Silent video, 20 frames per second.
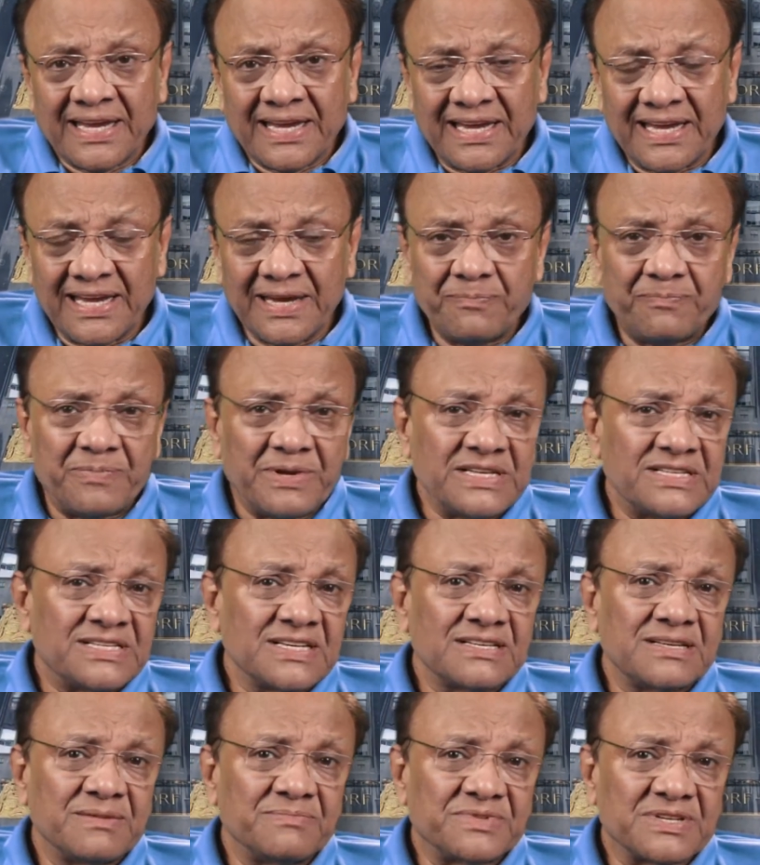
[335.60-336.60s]
He
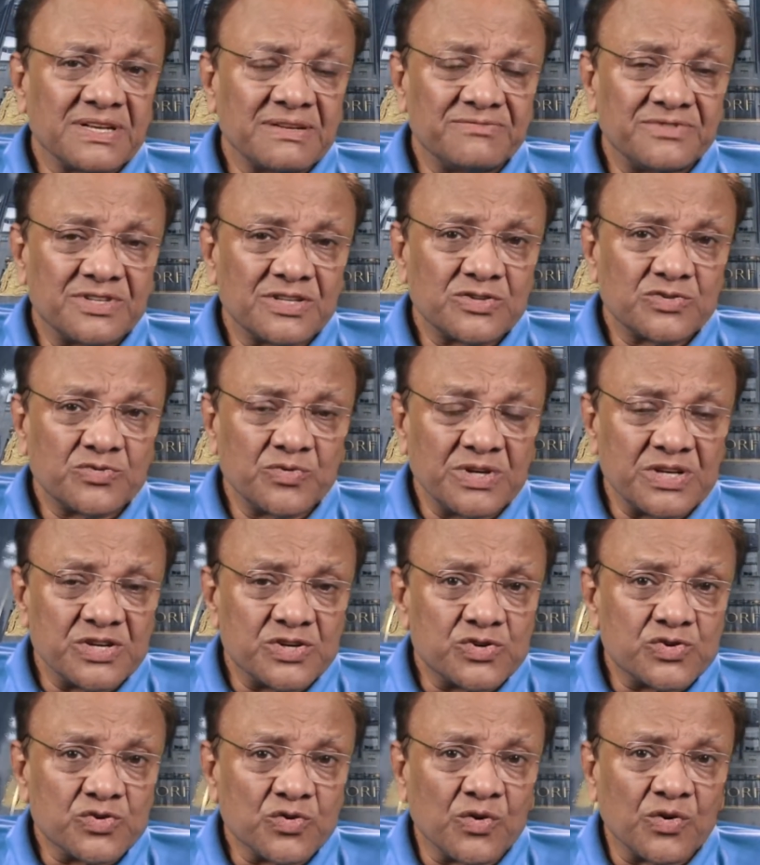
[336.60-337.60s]
pinches himself just to
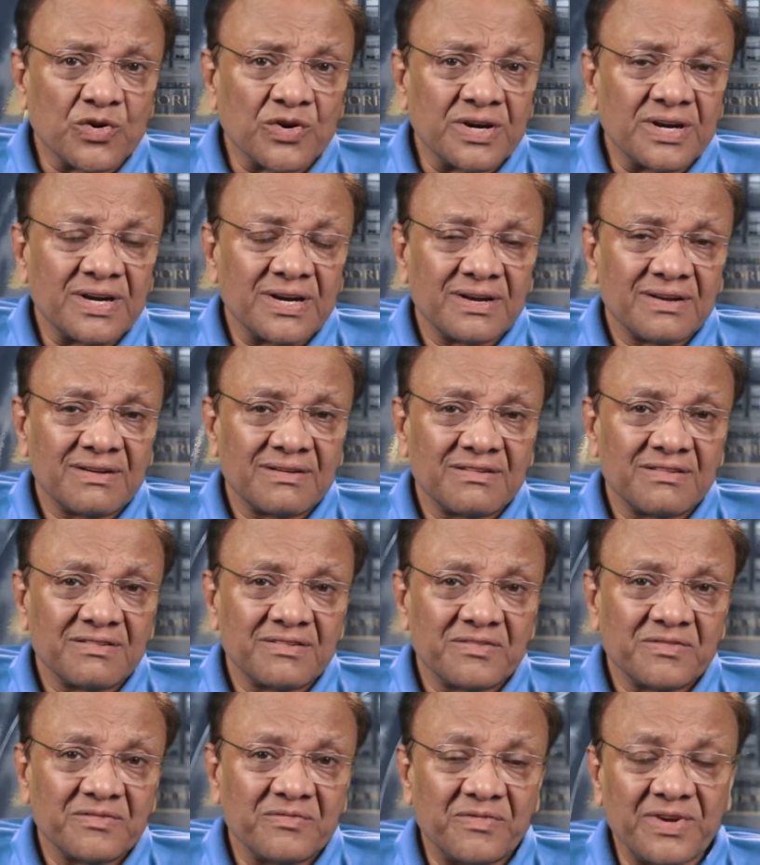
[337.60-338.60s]
ensure
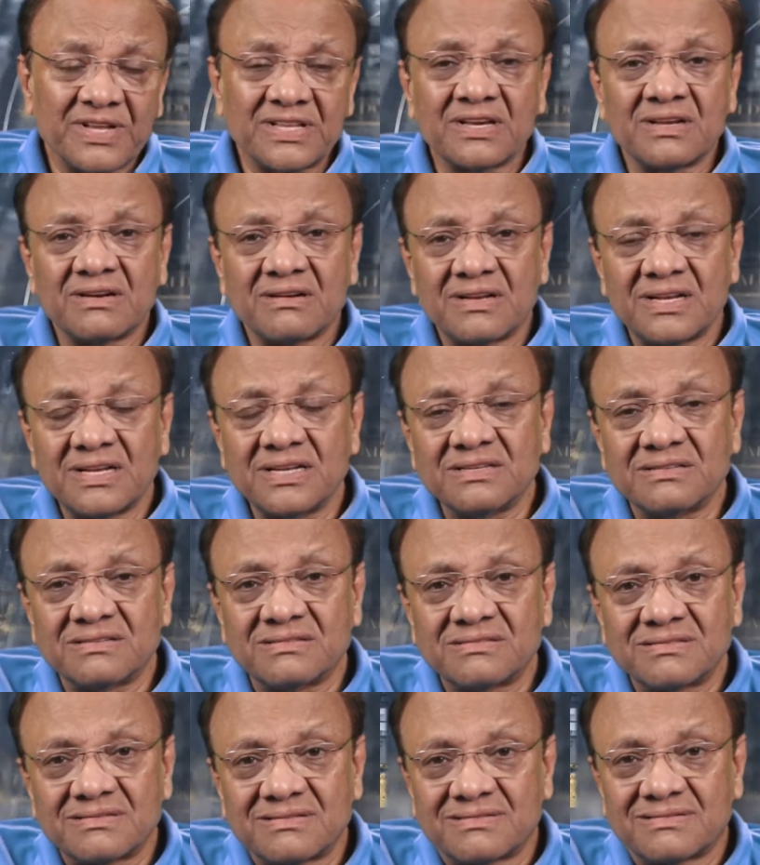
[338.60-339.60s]
whether
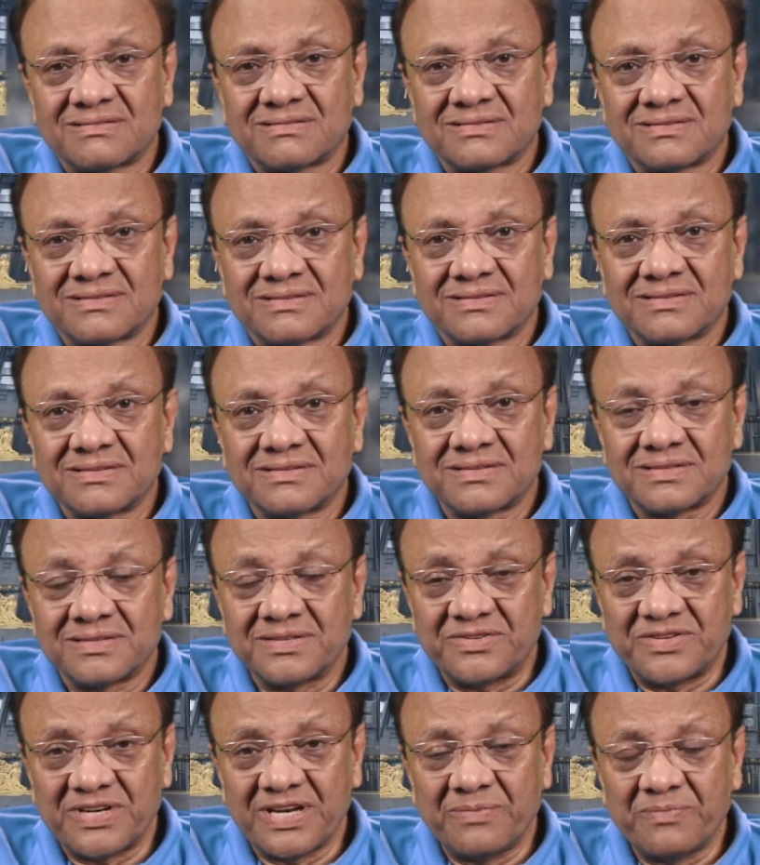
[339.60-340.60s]
he's
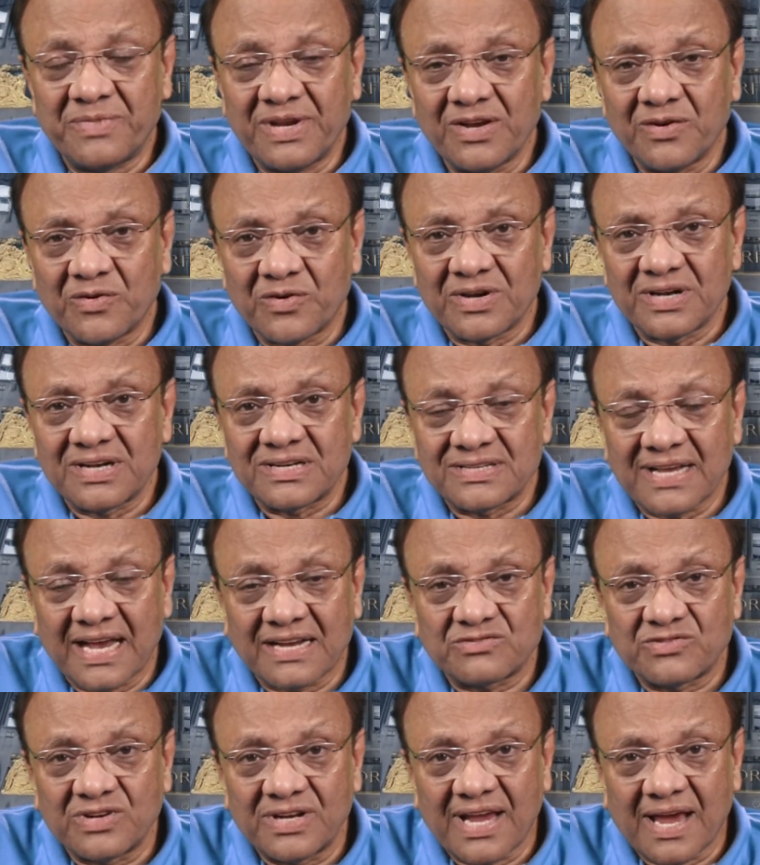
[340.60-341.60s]
dreaming or it's
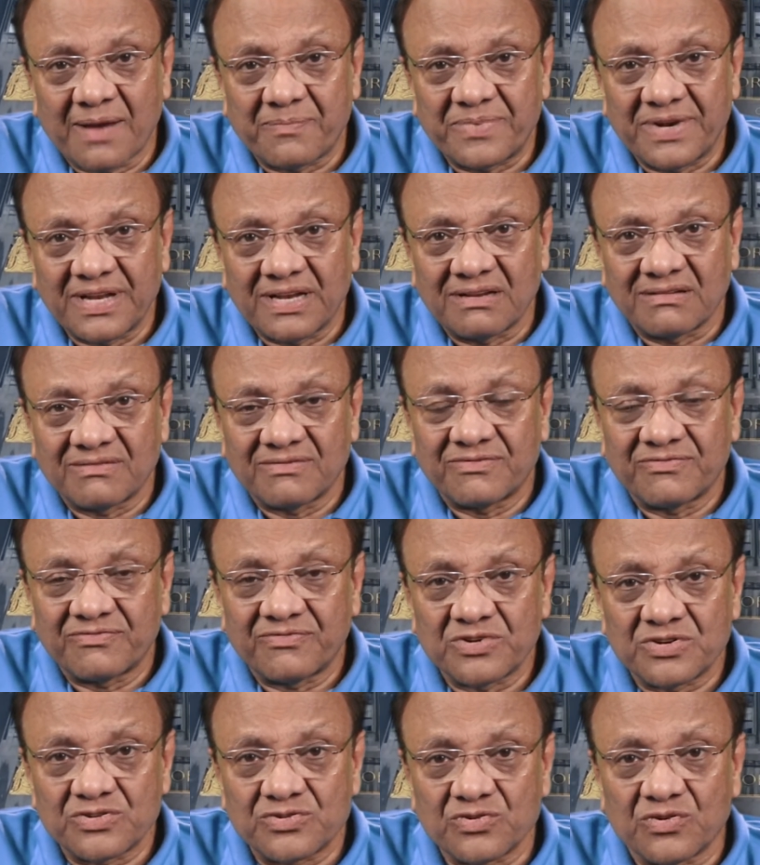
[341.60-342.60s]
actually happening
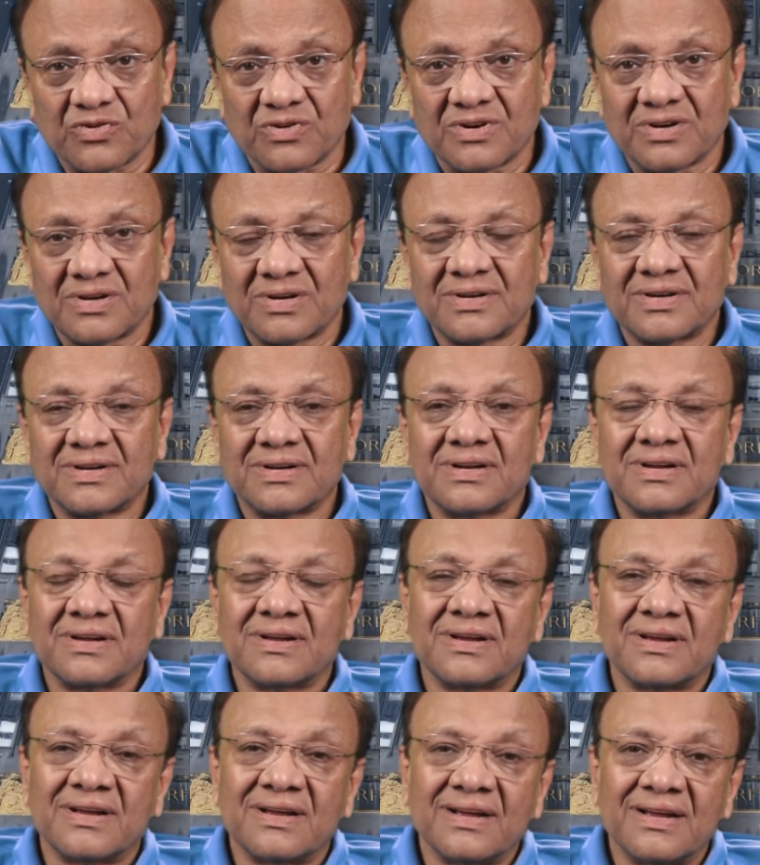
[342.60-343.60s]
for sure.
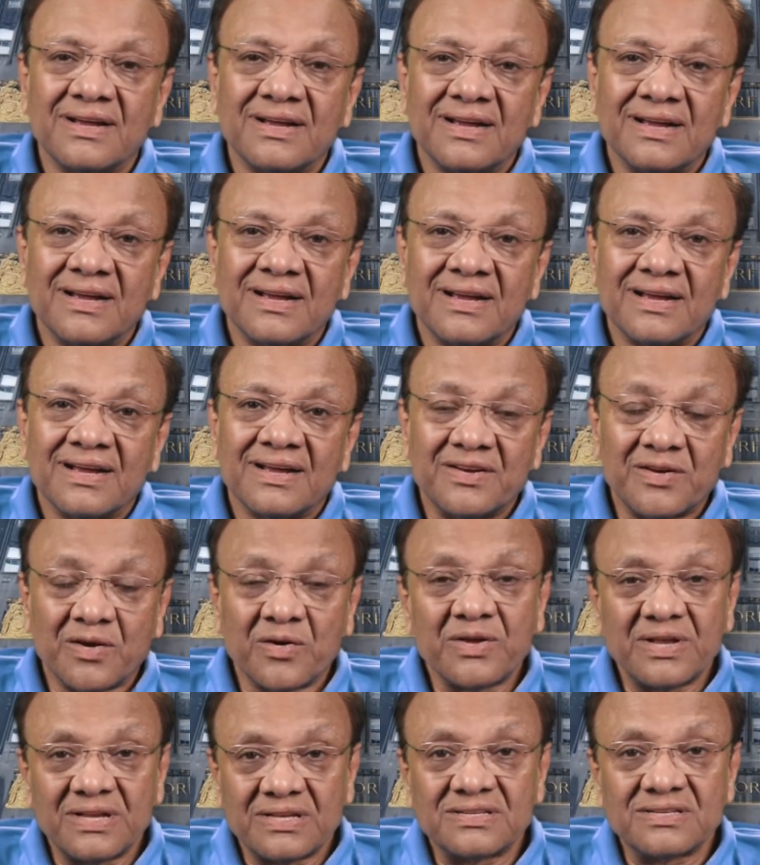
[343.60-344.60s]
Now
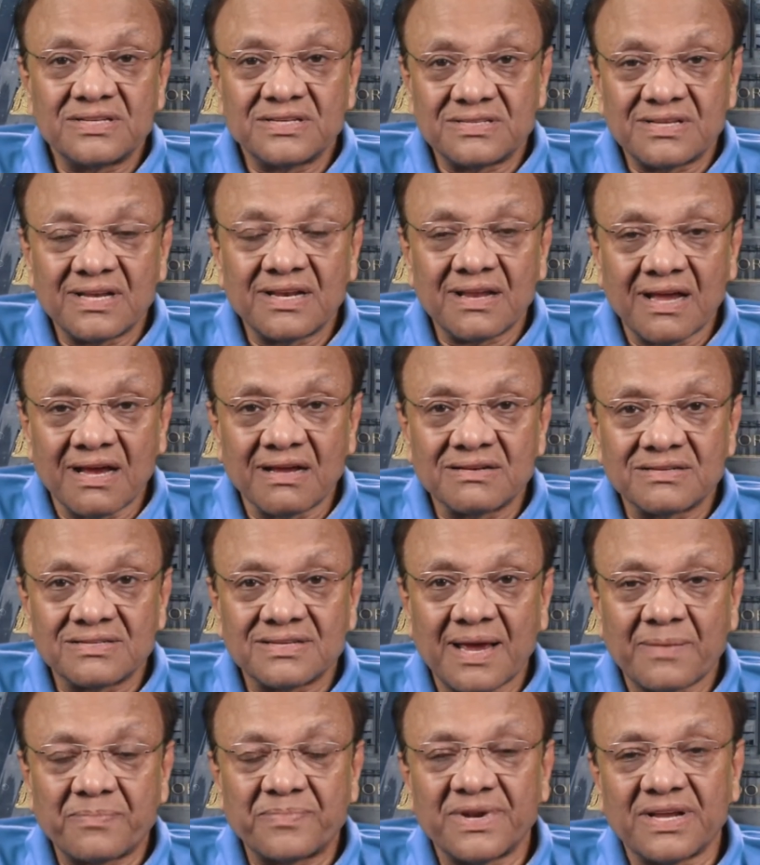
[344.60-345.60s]
he sees that, yeah, it's
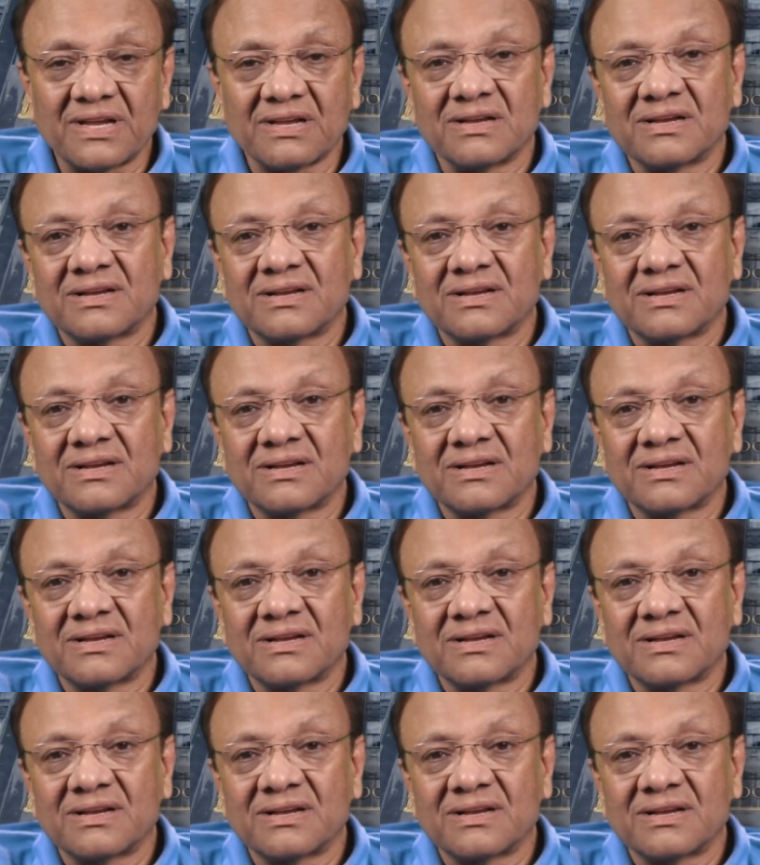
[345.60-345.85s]
happening.